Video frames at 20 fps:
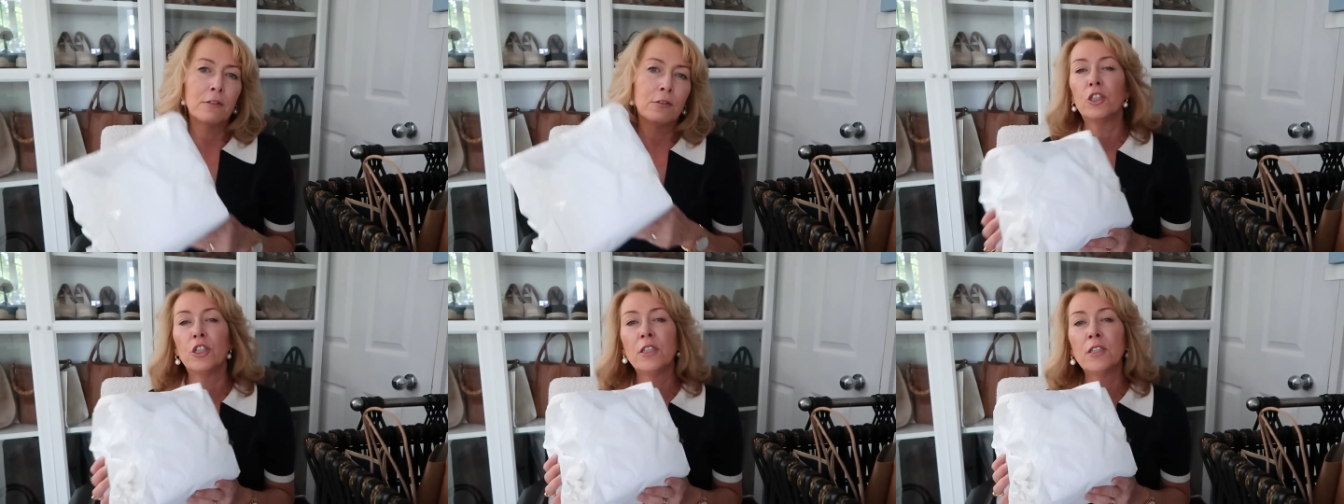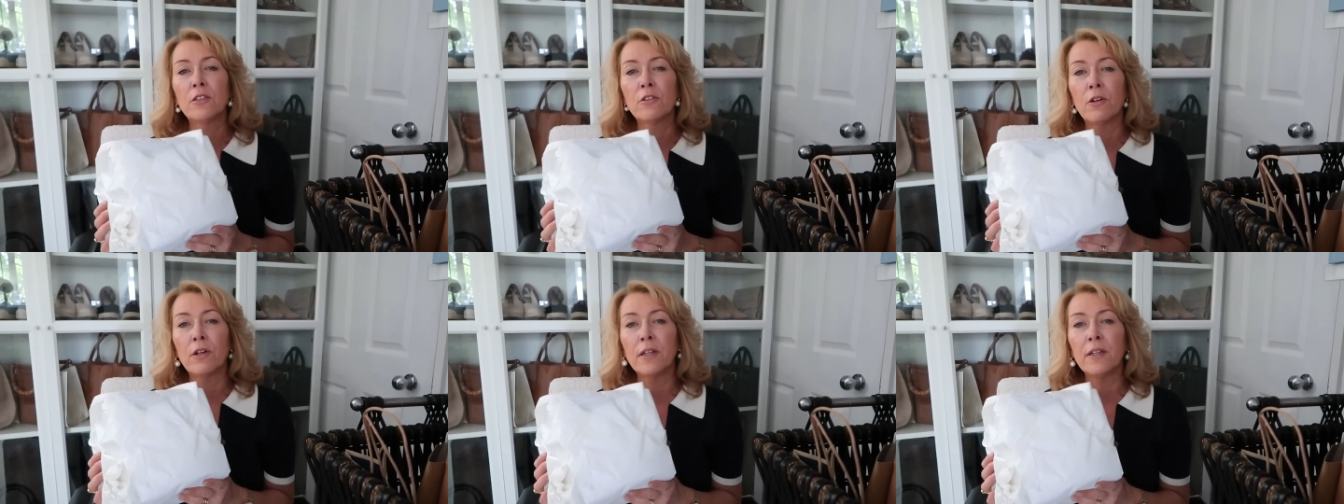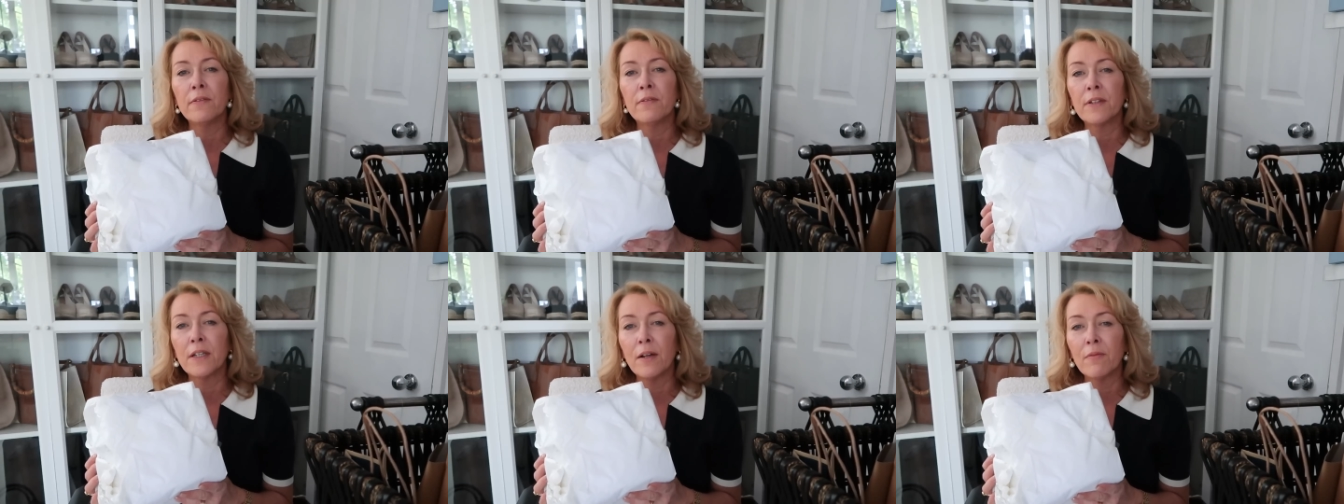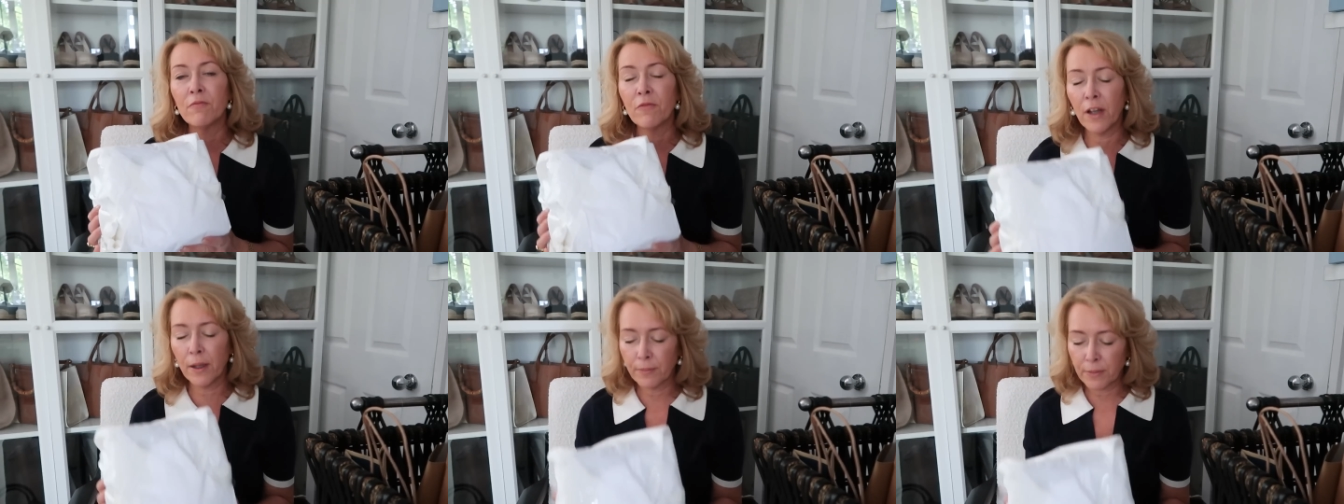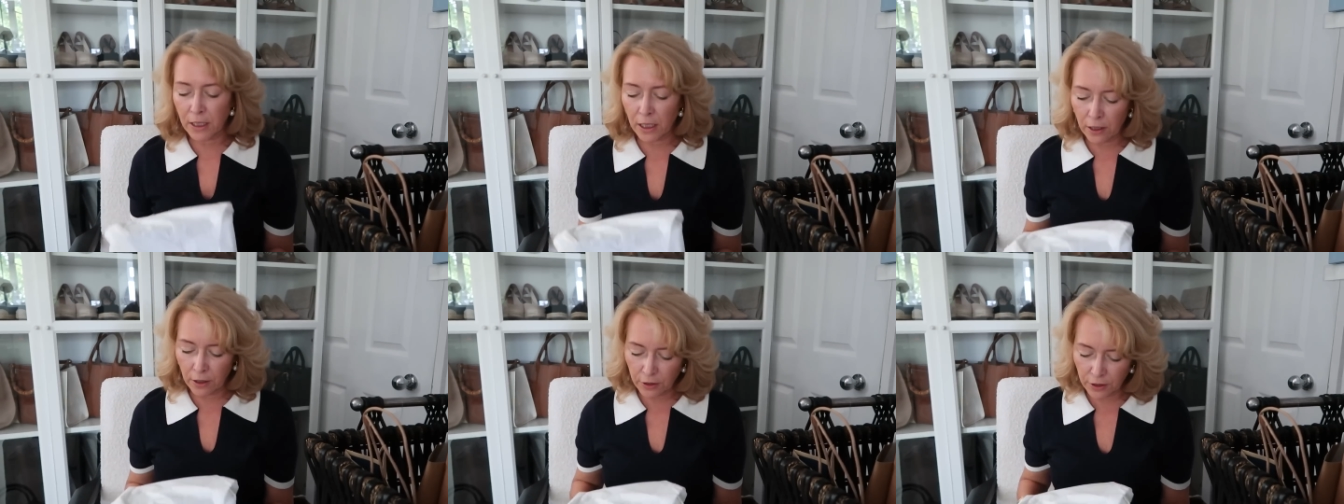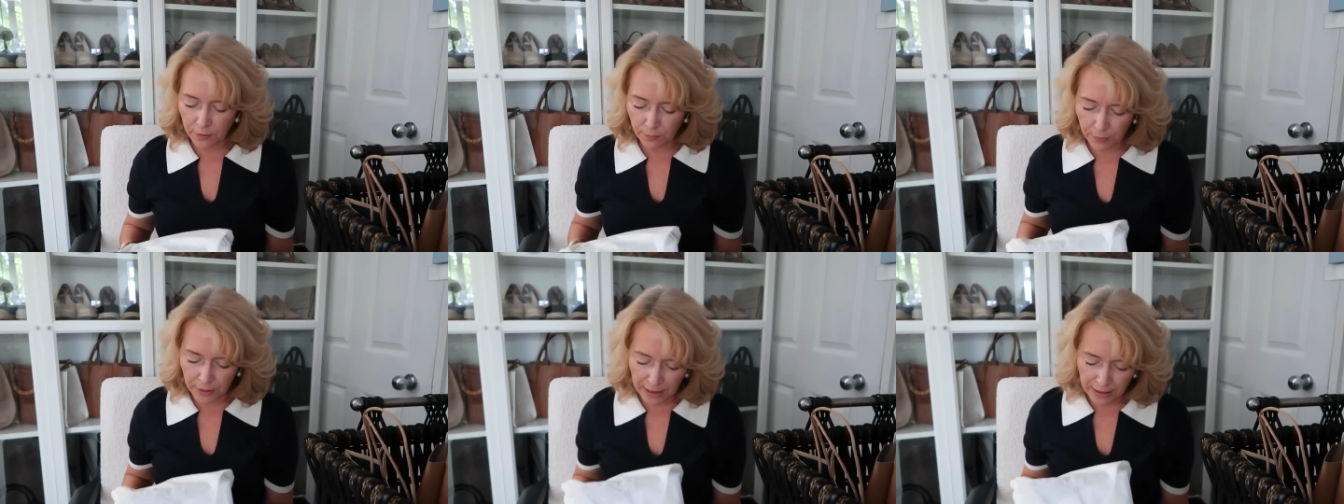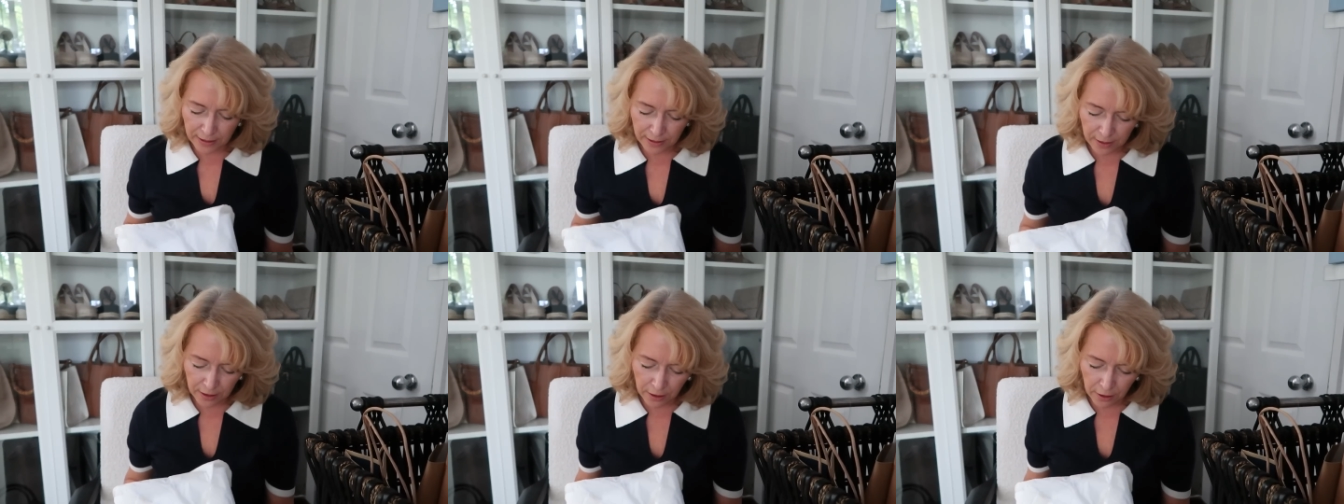She's not even unwrapped hers,
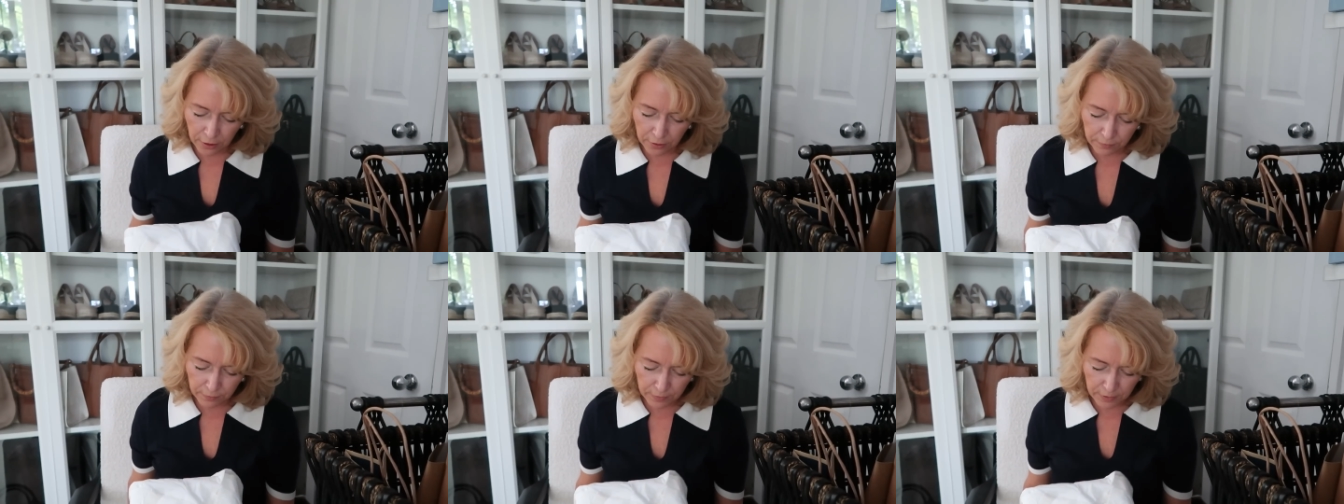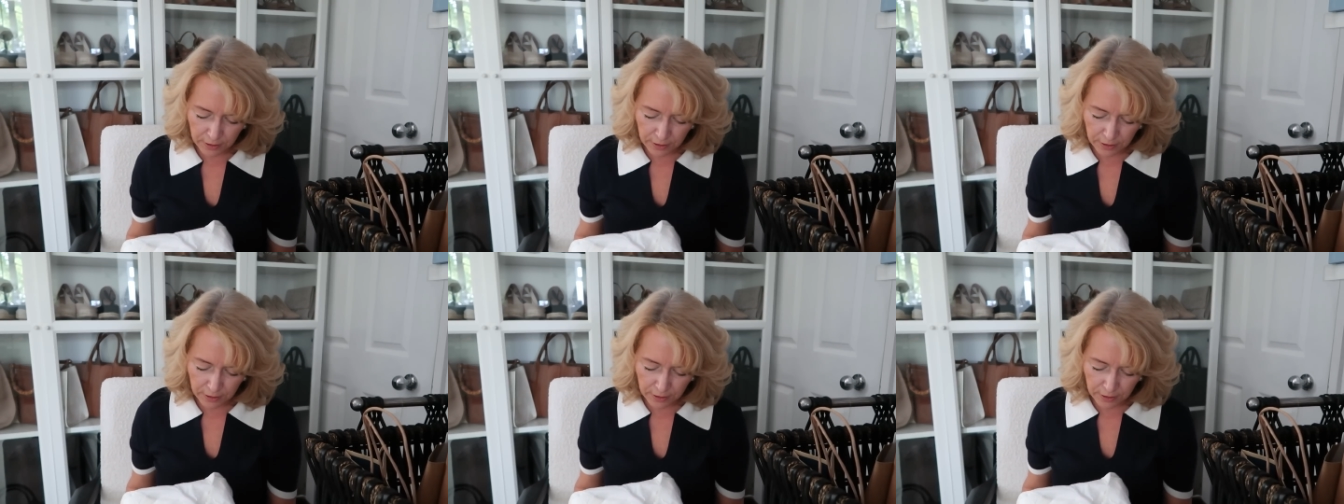bless her,